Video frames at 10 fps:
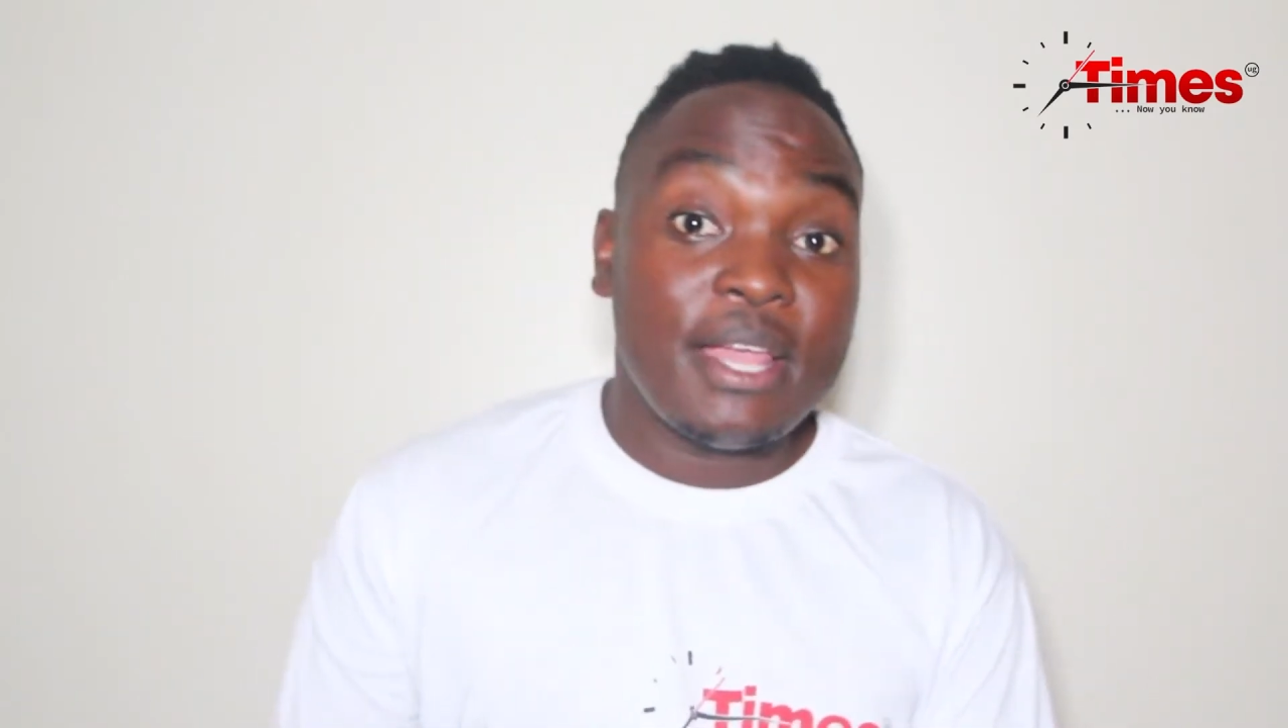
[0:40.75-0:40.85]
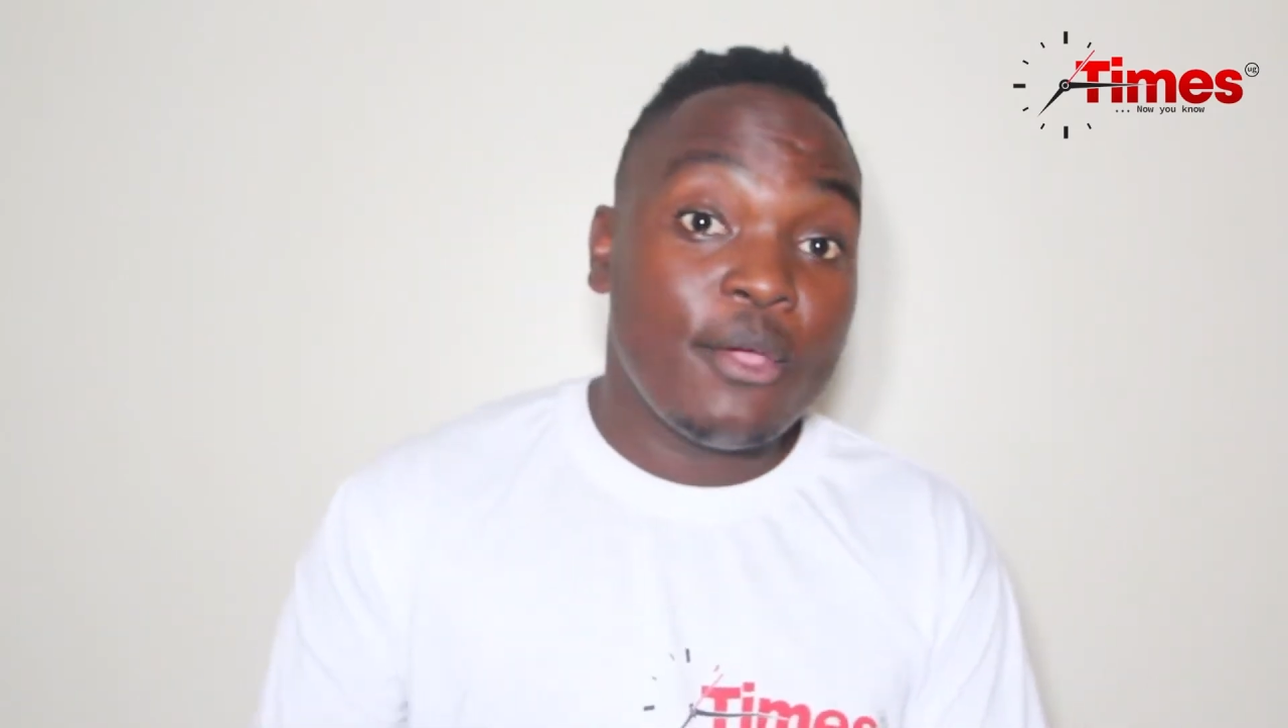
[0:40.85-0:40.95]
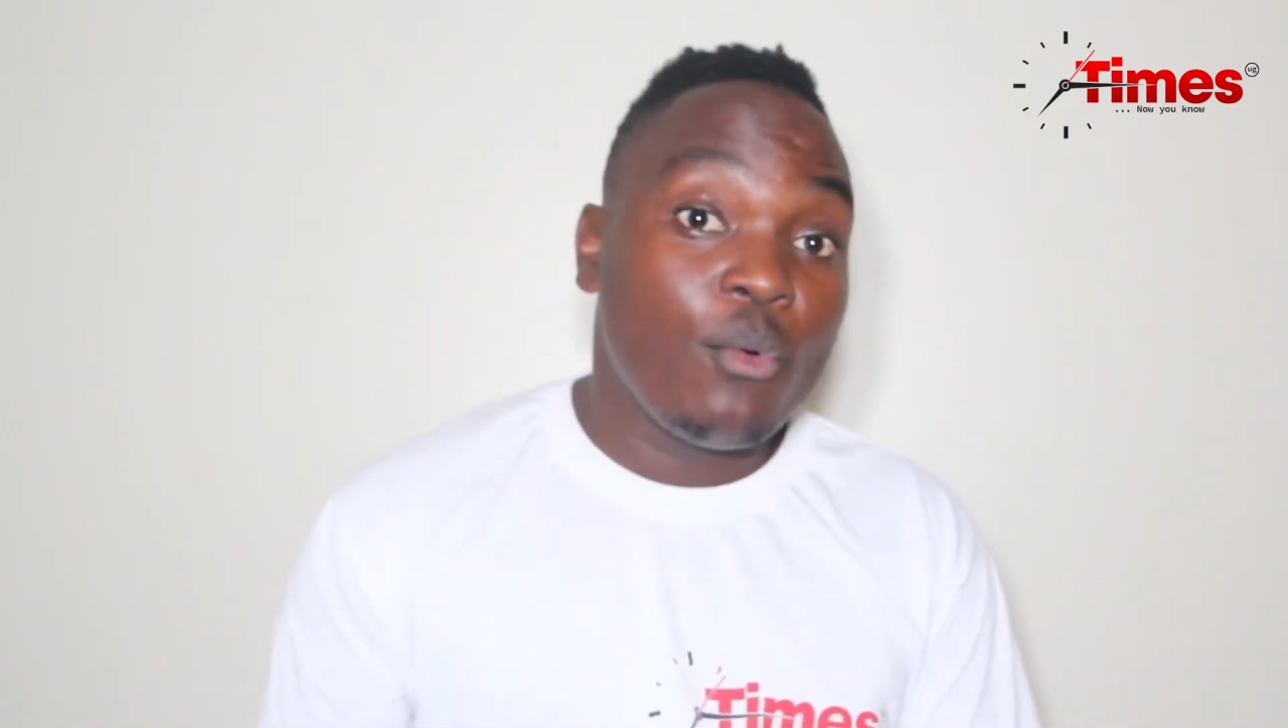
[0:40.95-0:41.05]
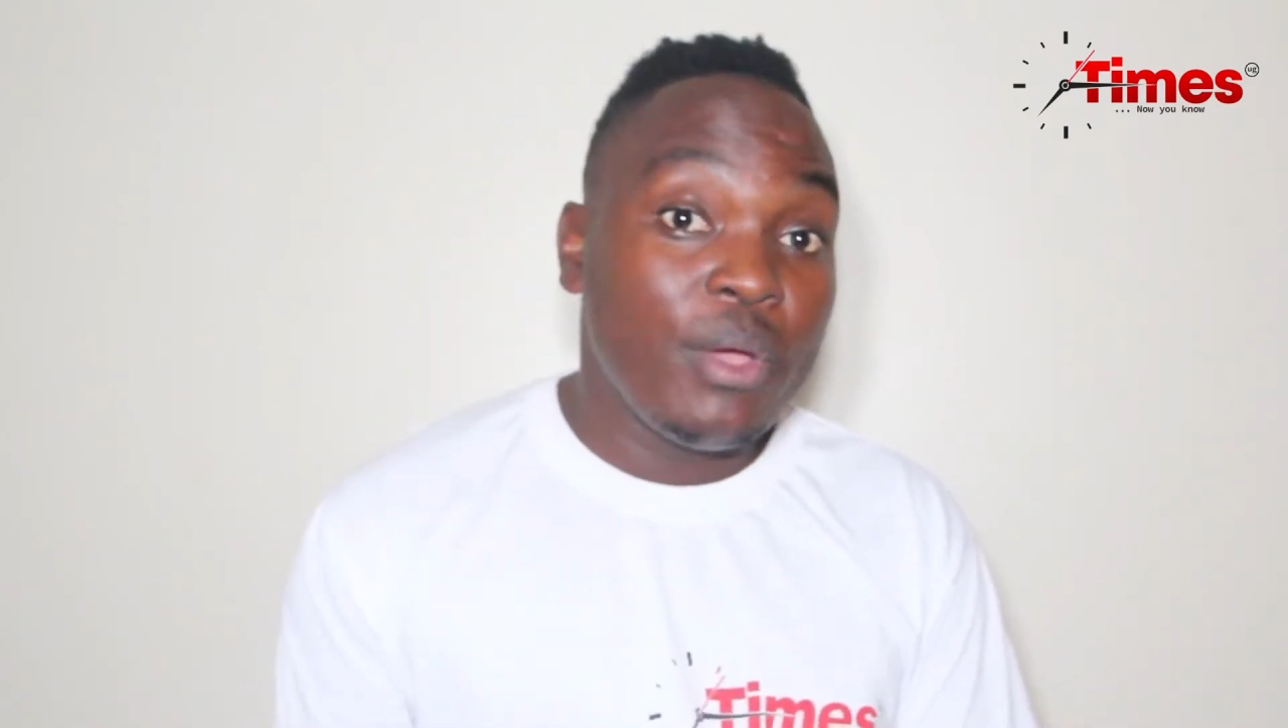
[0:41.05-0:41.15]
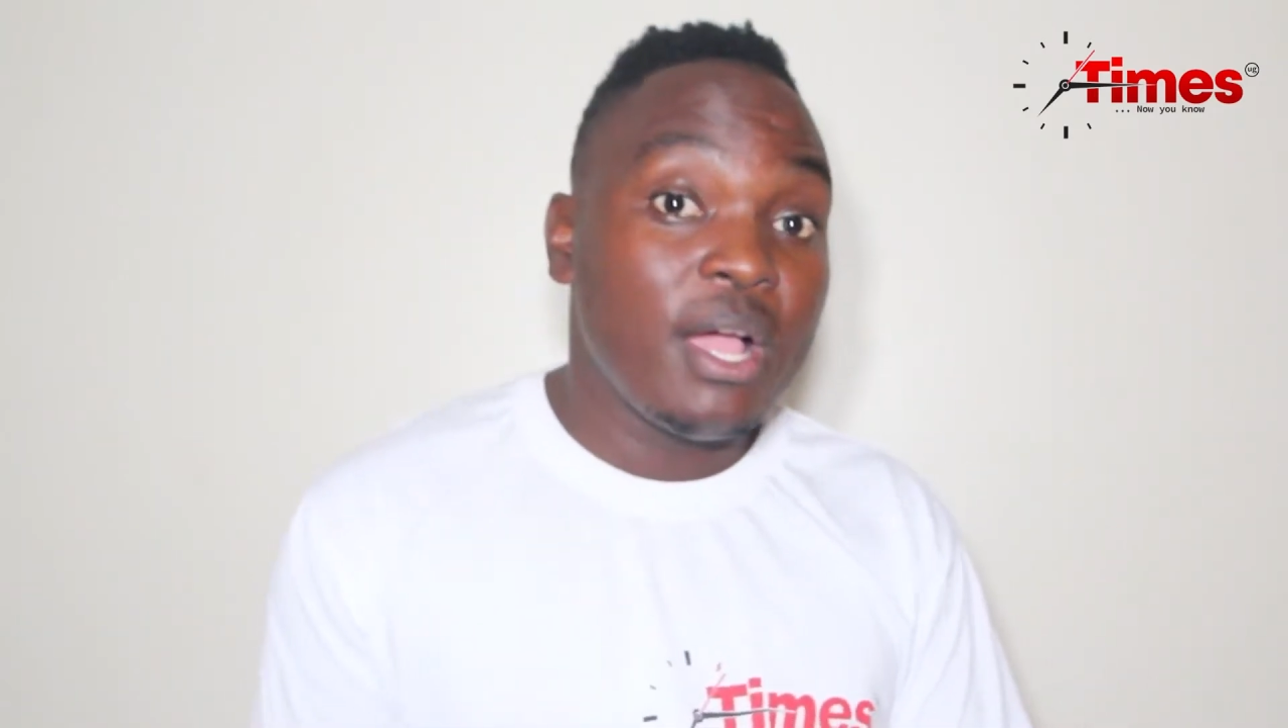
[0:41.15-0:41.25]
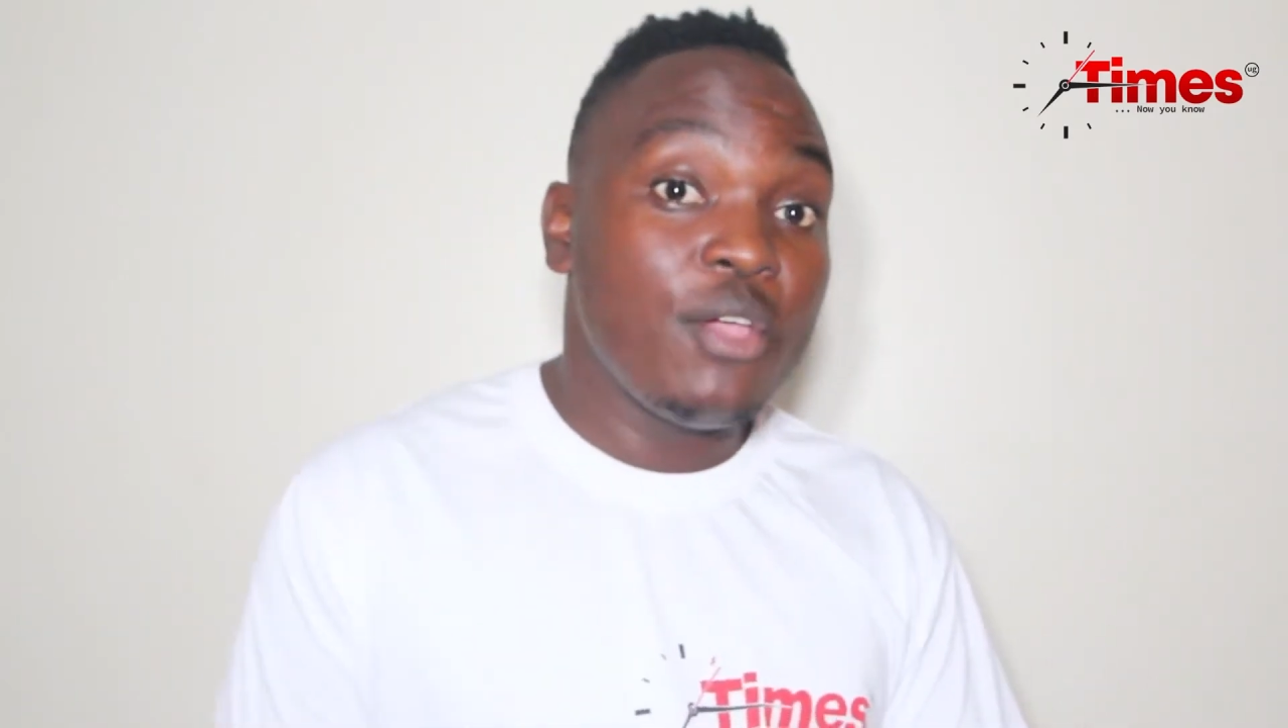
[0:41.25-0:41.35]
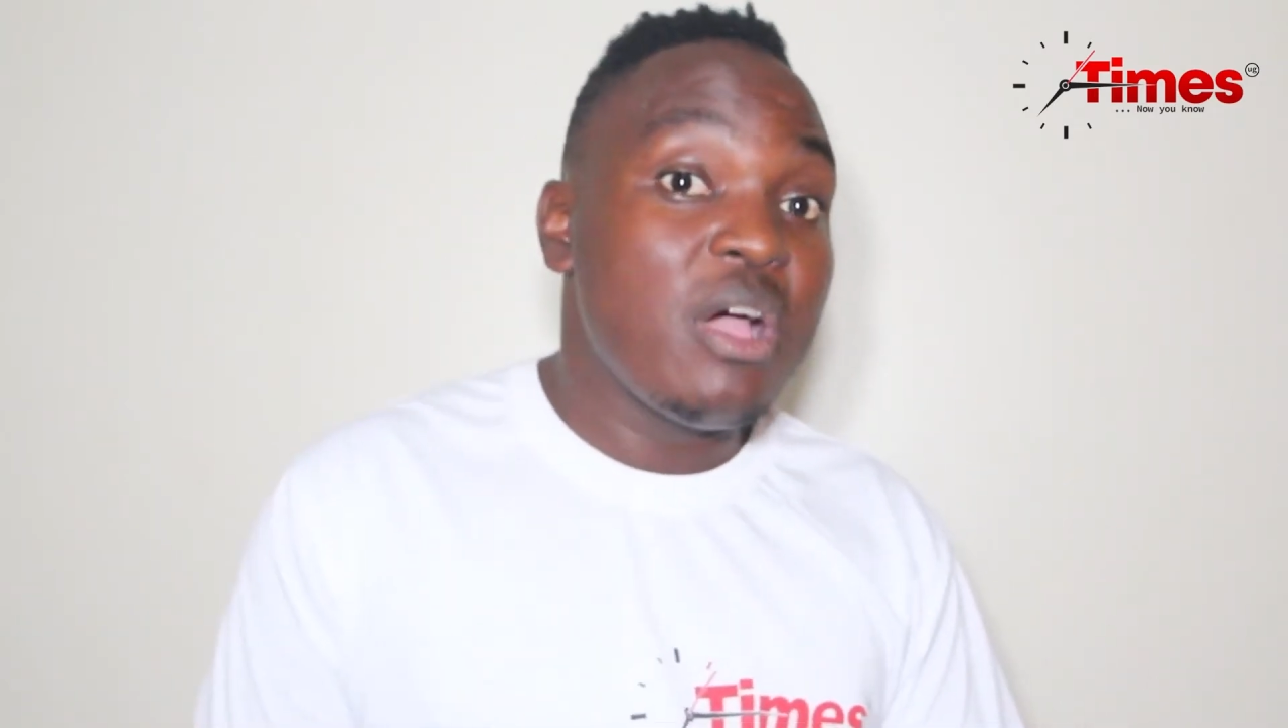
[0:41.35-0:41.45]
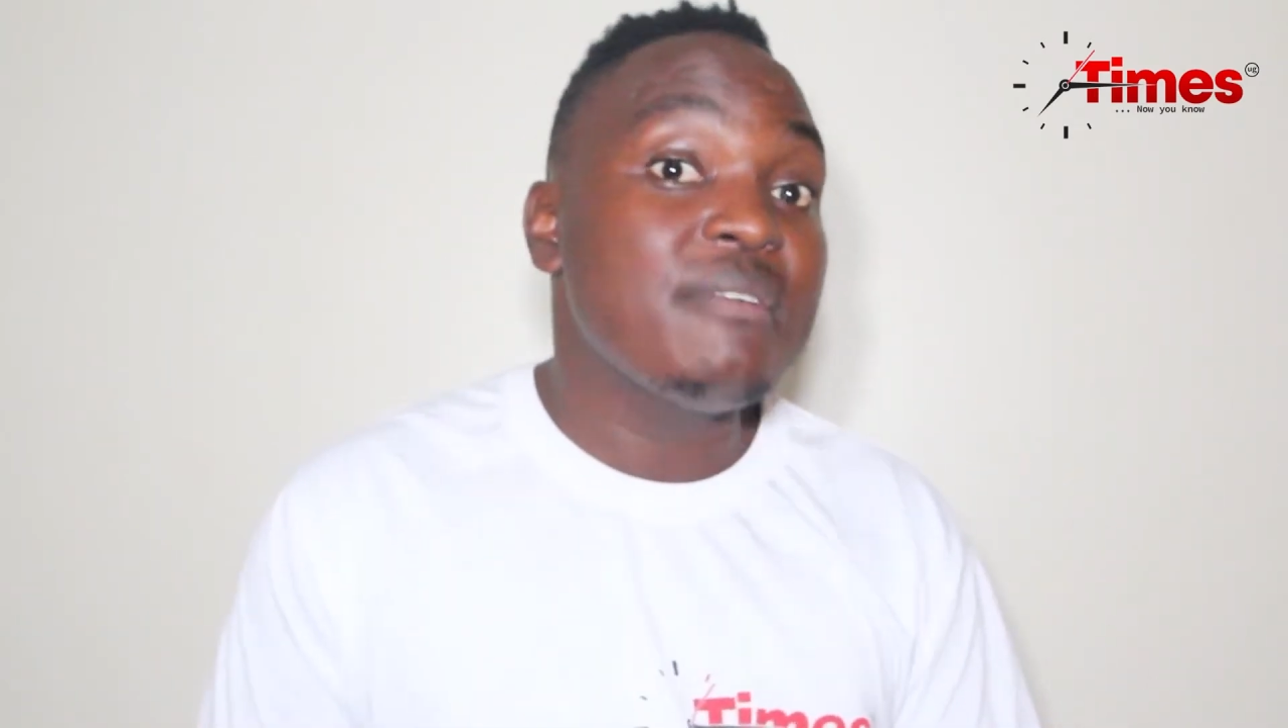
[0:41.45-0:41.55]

yegwenga you